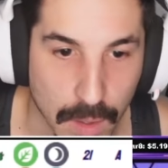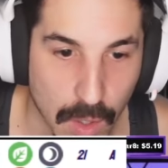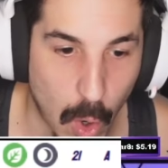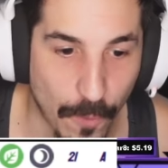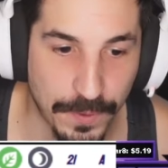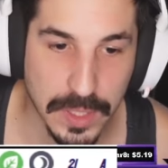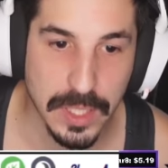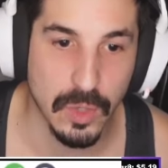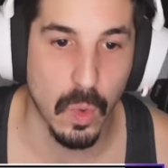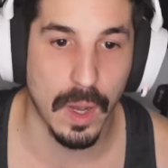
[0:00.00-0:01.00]
Hopefully
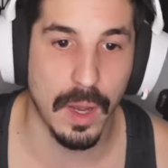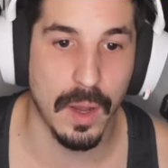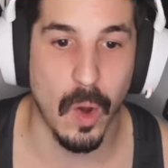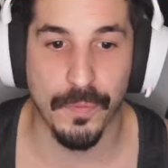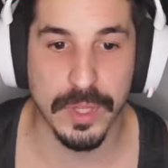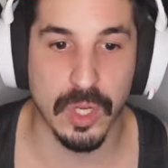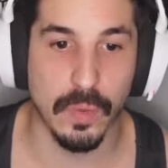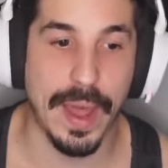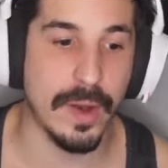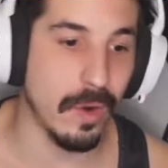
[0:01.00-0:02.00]
you, uh, hopefully you go
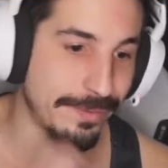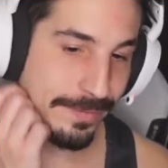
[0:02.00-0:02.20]
knockoff.